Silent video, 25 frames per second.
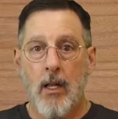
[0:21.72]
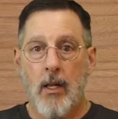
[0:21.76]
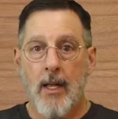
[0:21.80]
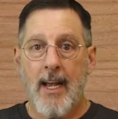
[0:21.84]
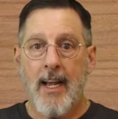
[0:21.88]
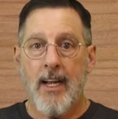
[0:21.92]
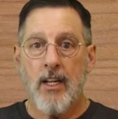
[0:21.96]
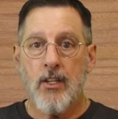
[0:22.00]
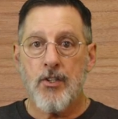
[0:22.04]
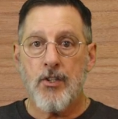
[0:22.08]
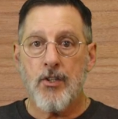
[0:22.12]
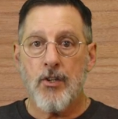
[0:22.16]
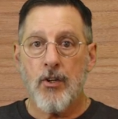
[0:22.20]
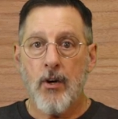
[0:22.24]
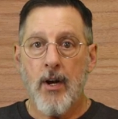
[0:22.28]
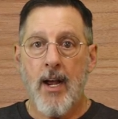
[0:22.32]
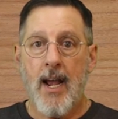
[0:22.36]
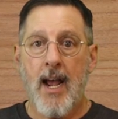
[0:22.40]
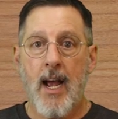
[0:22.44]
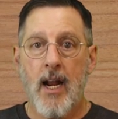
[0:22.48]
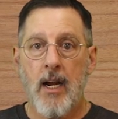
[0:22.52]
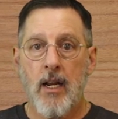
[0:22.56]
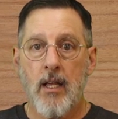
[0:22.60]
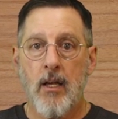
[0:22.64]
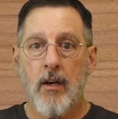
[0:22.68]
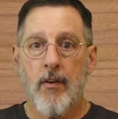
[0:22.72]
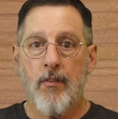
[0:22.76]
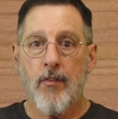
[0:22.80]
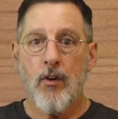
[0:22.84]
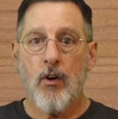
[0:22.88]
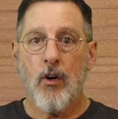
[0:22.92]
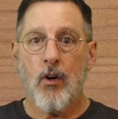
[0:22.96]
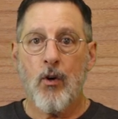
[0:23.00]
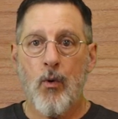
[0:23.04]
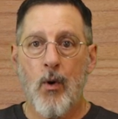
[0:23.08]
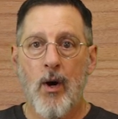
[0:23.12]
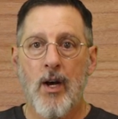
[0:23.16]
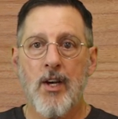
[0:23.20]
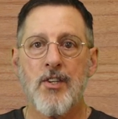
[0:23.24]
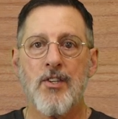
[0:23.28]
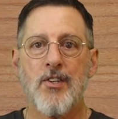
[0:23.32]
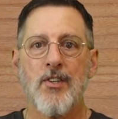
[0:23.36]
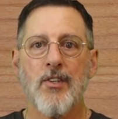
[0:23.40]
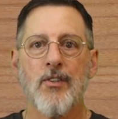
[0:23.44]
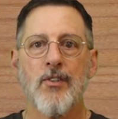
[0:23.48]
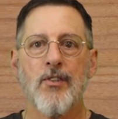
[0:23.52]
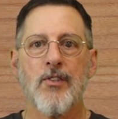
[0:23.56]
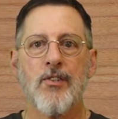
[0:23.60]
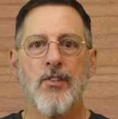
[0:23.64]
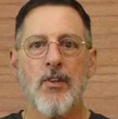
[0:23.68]
I'll answer any of your
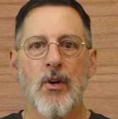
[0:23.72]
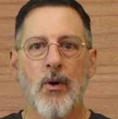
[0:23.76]
questions.